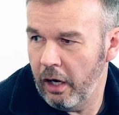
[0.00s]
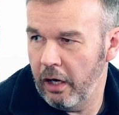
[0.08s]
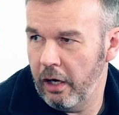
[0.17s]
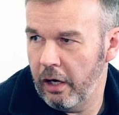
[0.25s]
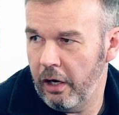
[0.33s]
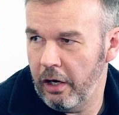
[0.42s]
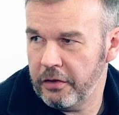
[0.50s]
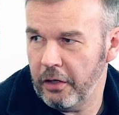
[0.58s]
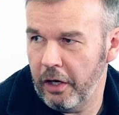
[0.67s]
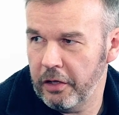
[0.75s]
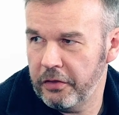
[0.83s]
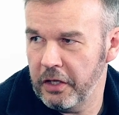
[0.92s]
I
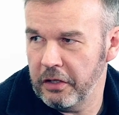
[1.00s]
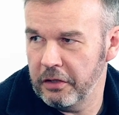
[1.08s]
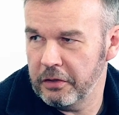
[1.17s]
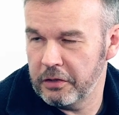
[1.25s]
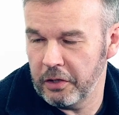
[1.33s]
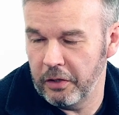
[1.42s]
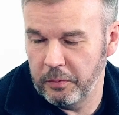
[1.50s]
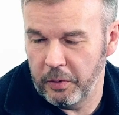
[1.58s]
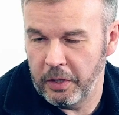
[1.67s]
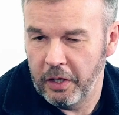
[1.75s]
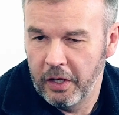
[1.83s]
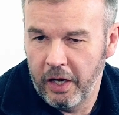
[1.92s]
think that, sorry to
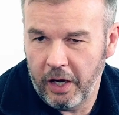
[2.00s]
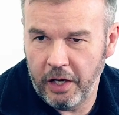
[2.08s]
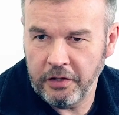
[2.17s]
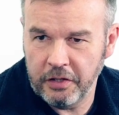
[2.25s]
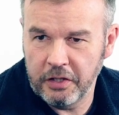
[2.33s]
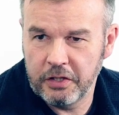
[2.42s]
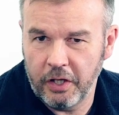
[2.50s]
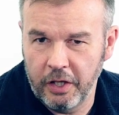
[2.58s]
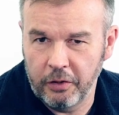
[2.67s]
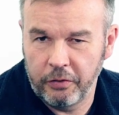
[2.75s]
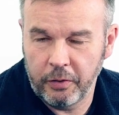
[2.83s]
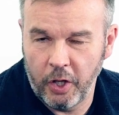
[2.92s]
put in, I think the
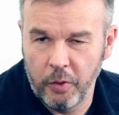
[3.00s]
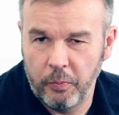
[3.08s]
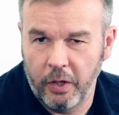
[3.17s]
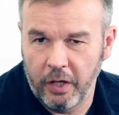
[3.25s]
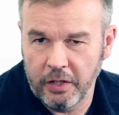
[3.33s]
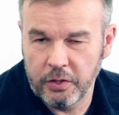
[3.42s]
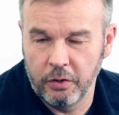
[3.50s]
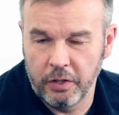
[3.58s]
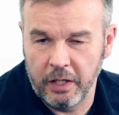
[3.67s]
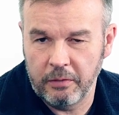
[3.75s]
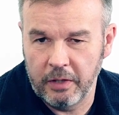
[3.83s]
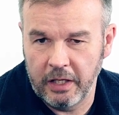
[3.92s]
title for Copilot, I saw
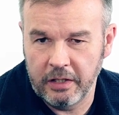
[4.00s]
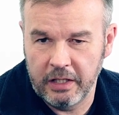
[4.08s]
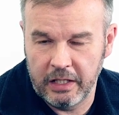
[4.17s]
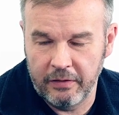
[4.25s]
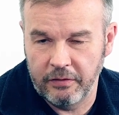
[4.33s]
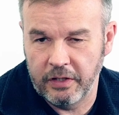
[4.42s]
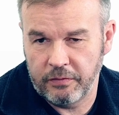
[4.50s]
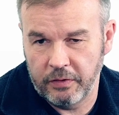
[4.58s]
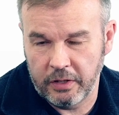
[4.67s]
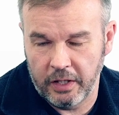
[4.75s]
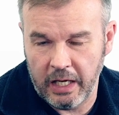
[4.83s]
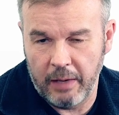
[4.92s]
they'd given this for
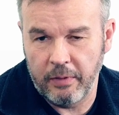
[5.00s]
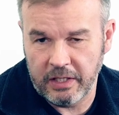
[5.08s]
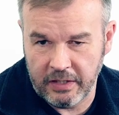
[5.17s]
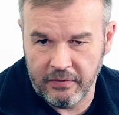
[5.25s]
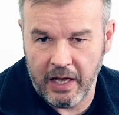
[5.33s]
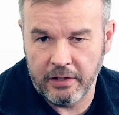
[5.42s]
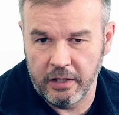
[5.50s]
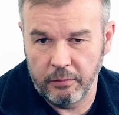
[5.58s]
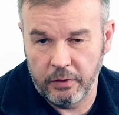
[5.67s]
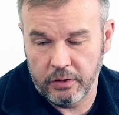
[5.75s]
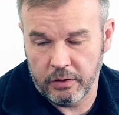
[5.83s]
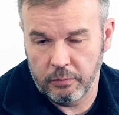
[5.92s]
Dynamics, they've now done it
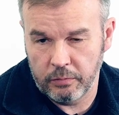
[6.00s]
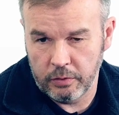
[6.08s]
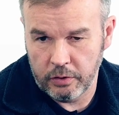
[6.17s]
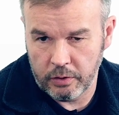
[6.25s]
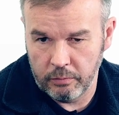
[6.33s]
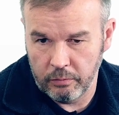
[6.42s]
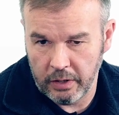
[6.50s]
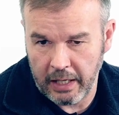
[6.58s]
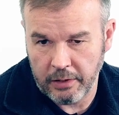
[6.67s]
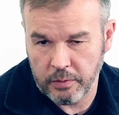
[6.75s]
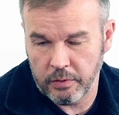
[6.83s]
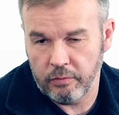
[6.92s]
with some
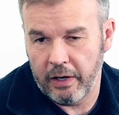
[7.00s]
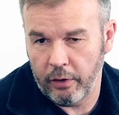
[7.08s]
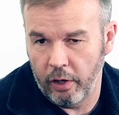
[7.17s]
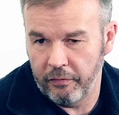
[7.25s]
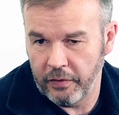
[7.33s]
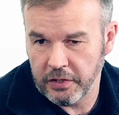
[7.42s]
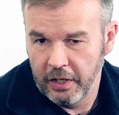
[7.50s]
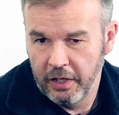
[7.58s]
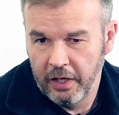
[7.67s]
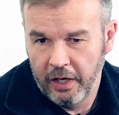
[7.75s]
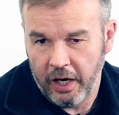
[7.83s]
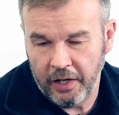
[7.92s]
announcements around Office.
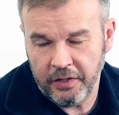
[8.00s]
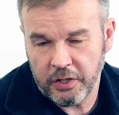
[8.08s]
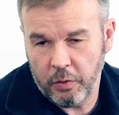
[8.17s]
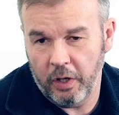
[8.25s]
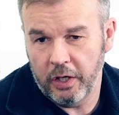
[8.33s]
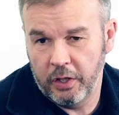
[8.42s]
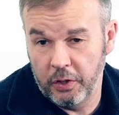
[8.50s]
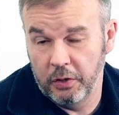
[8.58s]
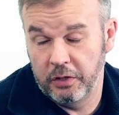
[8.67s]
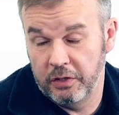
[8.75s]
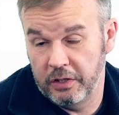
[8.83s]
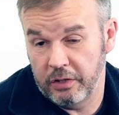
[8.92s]
I think it's quite a
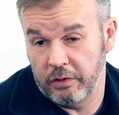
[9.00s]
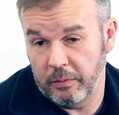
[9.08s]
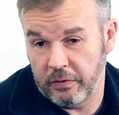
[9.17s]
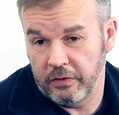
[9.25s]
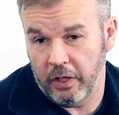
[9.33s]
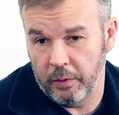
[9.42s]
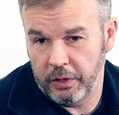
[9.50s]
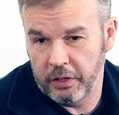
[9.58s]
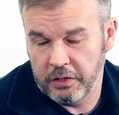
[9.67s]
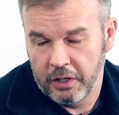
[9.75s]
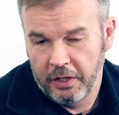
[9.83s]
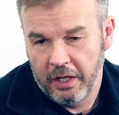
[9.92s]
good descriptive title
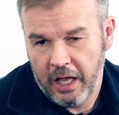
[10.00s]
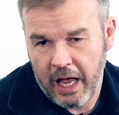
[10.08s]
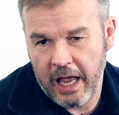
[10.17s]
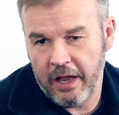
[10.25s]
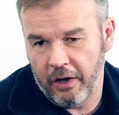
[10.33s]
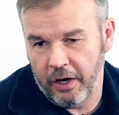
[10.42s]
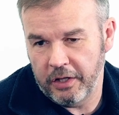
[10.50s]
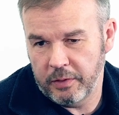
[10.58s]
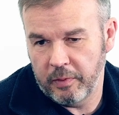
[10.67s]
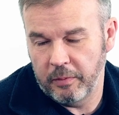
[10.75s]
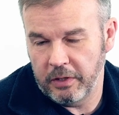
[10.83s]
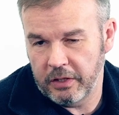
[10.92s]
because AI at this
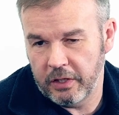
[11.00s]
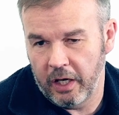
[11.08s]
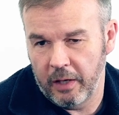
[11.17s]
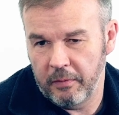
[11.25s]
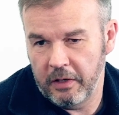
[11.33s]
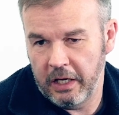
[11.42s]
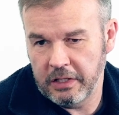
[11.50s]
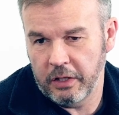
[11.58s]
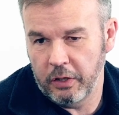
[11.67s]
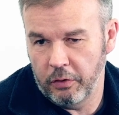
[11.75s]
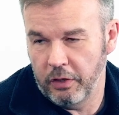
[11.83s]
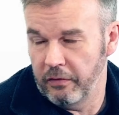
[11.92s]
moment in time
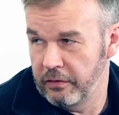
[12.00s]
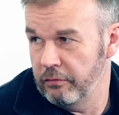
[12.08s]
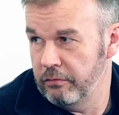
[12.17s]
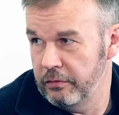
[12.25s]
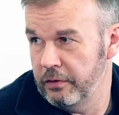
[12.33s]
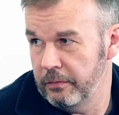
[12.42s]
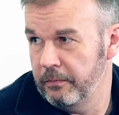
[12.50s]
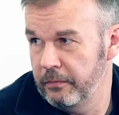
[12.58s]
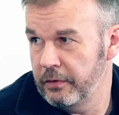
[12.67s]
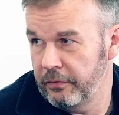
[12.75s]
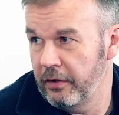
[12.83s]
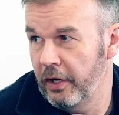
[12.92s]
isn't good enough
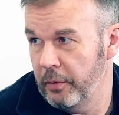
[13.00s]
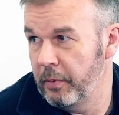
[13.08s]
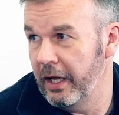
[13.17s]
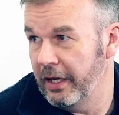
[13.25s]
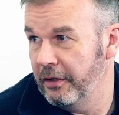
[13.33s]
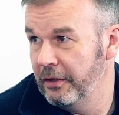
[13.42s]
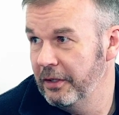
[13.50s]
to fly the plane.